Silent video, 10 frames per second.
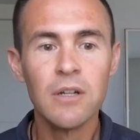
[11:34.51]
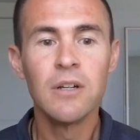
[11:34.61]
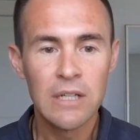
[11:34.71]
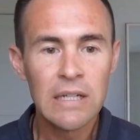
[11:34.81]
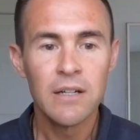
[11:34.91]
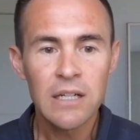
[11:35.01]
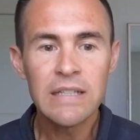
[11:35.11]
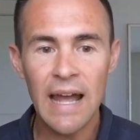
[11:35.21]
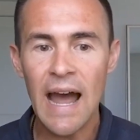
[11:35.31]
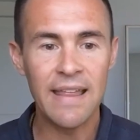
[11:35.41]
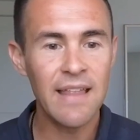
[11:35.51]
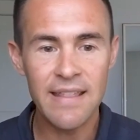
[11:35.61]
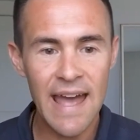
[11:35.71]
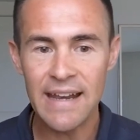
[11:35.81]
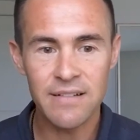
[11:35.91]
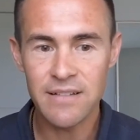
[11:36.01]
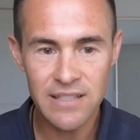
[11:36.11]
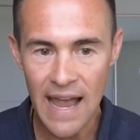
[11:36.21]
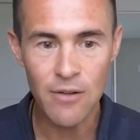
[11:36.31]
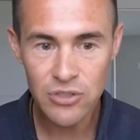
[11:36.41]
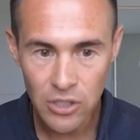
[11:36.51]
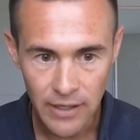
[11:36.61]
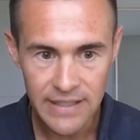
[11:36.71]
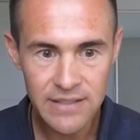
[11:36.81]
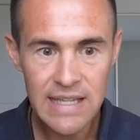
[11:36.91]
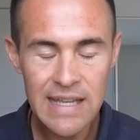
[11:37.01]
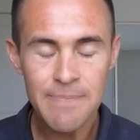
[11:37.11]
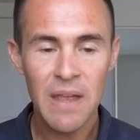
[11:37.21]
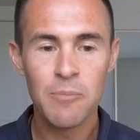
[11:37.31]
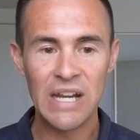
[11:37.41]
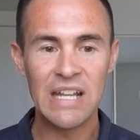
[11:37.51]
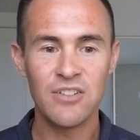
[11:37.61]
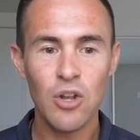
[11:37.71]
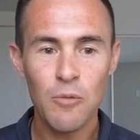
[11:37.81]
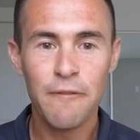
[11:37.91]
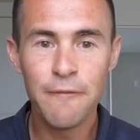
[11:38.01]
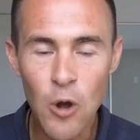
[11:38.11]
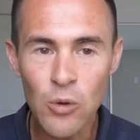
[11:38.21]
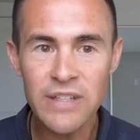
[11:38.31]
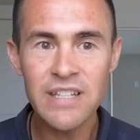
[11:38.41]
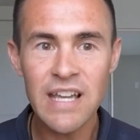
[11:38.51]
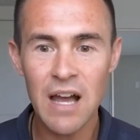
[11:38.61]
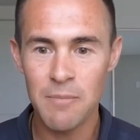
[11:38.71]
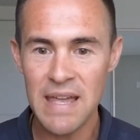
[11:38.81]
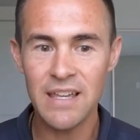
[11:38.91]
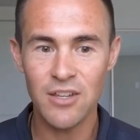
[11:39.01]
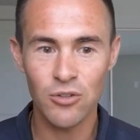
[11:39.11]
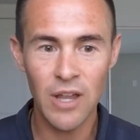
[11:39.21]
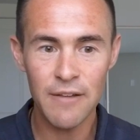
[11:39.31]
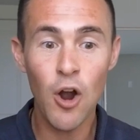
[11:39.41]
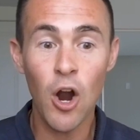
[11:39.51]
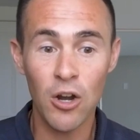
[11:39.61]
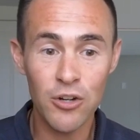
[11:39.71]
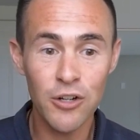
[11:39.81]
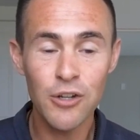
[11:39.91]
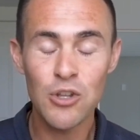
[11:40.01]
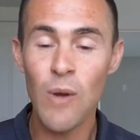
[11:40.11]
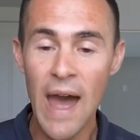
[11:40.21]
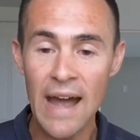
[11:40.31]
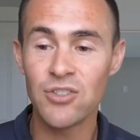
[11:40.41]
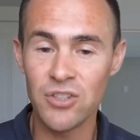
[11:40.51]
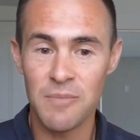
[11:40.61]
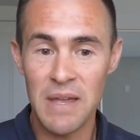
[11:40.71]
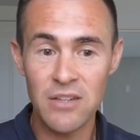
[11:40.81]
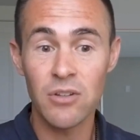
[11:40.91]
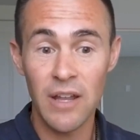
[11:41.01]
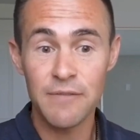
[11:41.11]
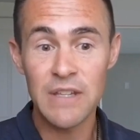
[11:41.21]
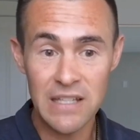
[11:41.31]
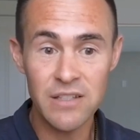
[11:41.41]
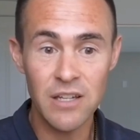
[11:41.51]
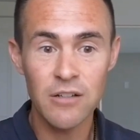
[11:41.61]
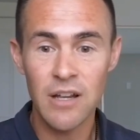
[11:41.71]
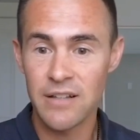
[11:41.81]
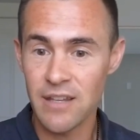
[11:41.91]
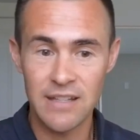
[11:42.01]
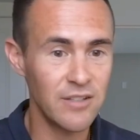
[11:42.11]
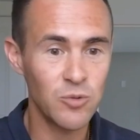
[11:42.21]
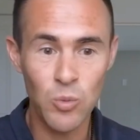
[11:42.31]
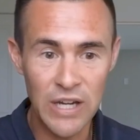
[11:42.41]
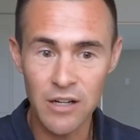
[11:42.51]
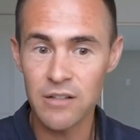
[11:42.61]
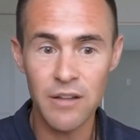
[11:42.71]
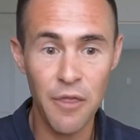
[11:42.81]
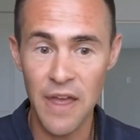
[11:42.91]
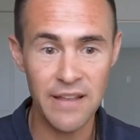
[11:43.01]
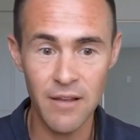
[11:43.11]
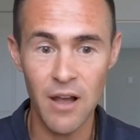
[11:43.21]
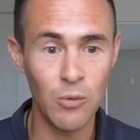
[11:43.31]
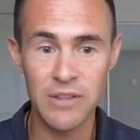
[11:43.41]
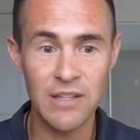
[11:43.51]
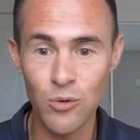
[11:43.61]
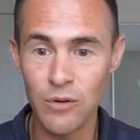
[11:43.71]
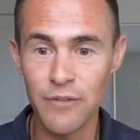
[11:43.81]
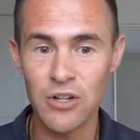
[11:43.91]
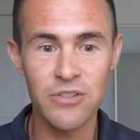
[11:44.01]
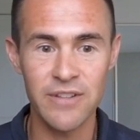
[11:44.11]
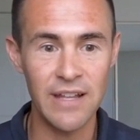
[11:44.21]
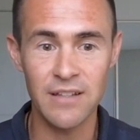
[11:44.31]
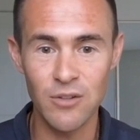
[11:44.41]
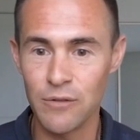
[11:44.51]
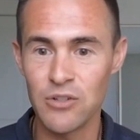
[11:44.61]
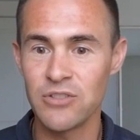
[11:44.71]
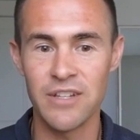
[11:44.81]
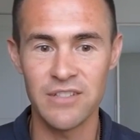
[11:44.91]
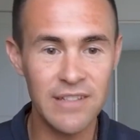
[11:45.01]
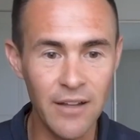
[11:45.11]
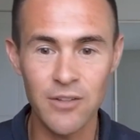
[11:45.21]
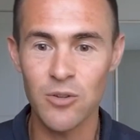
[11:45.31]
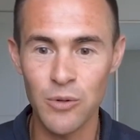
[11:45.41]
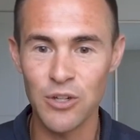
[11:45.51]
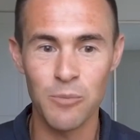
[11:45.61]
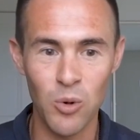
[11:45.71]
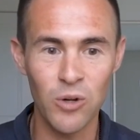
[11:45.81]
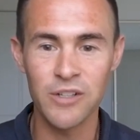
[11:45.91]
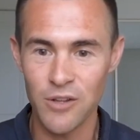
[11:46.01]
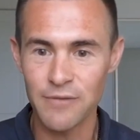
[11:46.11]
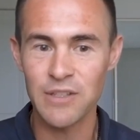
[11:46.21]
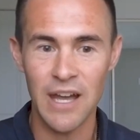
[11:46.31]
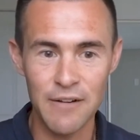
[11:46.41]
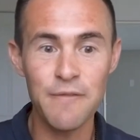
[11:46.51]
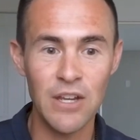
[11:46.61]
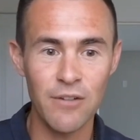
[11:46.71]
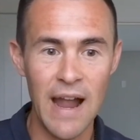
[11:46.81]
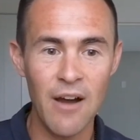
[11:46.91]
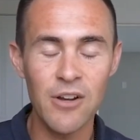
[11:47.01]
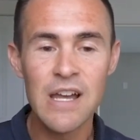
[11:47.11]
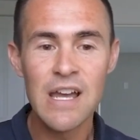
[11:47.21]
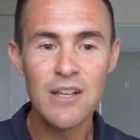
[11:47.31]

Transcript: Mm-hmm. That sounds crazy, but in focusing on making your life harder, you actually make your life easier. It's like this weird thing with the universe that the universe doesn't tell you when you're born and you have to kind of figure out.